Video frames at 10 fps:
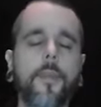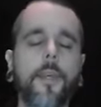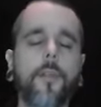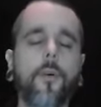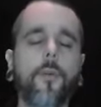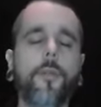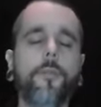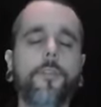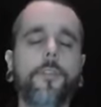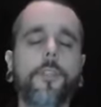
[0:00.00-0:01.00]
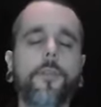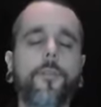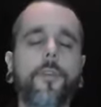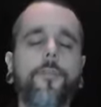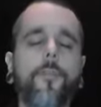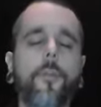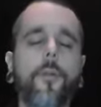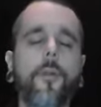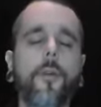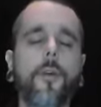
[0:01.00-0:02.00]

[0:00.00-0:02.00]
And hold in for just a brief moment